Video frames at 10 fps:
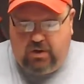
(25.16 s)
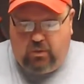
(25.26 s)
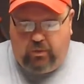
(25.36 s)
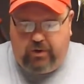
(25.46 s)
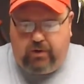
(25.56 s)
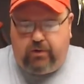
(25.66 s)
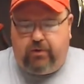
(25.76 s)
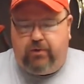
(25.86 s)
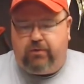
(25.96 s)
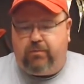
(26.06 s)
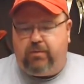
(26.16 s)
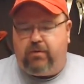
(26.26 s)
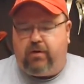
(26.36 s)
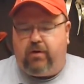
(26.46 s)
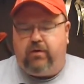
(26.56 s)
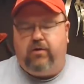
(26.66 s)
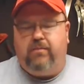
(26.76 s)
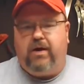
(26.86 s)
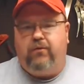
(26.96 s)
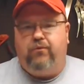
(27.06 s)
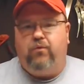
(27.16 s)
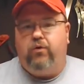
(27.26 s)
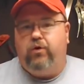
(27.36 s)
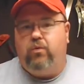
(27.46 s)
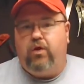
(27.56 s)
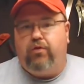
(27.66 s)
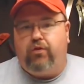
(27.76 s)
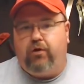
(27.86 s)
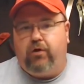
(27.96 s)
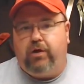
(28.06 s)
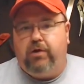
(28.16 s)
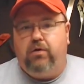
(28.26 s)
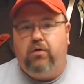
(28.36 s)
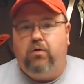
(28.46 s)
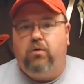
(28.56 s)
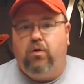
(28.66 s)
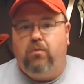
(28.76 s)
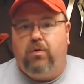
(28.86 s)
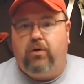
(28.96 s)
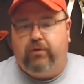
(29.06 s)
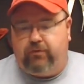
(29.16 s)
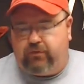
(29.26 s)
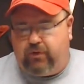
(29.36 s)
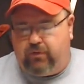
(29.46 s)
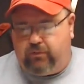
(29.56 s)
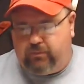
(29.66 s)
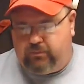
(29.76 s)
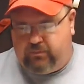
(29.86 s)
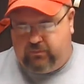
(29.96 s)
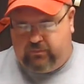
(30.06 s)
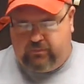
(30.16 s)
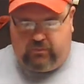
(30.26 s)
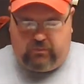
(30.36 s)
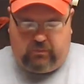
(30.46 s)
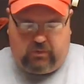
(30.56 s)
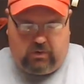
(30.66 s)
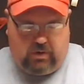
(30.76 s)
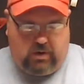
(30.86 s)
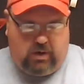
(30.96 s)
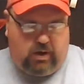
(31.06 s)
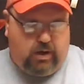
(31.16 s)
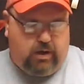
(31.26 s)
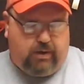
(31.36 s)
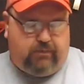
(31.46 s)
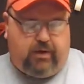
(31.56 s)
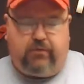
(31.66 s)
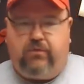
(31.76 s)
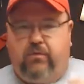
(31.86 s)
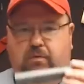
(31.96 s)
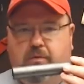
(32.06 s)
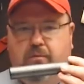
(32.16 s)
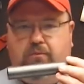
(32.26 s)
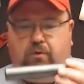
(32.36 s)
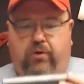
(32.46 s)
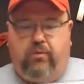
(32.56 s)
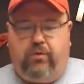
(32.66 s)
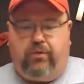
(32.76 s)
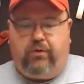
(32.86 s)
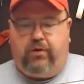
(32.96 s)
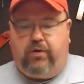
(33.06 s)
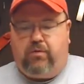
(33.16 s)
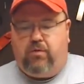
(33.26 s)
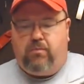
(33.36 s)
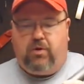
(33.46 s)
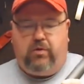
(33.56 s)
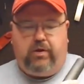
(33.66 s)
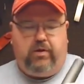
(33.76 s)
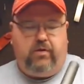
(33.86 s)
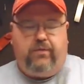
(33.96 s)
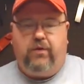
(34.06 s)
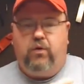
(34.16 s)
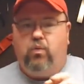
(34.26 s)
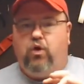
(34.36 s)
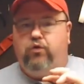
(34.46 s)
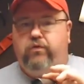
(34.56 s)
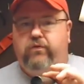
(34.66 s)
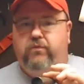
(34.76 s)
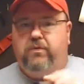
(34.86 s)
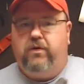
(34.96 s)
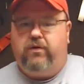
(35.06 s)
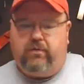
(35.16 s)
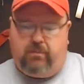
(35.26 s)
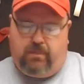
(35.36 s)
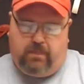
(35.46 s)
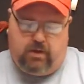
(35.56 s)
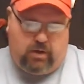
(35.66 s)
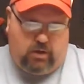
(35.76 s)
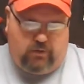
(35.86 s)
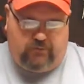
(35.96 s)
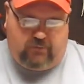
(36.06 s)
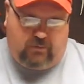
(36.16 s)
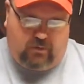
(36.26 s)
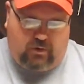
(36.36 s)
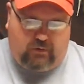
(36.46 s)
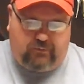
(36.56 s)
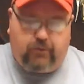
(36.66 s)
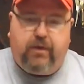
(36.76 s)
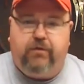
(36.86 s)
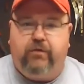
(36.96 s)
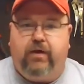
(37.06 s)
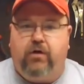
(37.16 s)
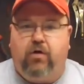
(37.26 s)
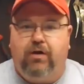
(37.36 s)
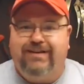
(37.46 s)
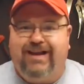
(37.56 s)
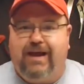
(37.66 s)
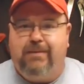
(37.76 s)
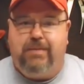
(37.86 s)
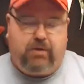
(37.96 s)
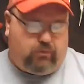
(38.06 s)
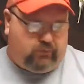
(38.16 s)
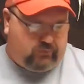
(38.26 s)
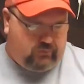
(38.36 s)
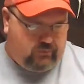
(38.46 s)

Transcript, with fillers: we are going to be talking about 4130 chromoly steel. And I've got some 4130 chromoly thin walled tube here from our friends at Online Metals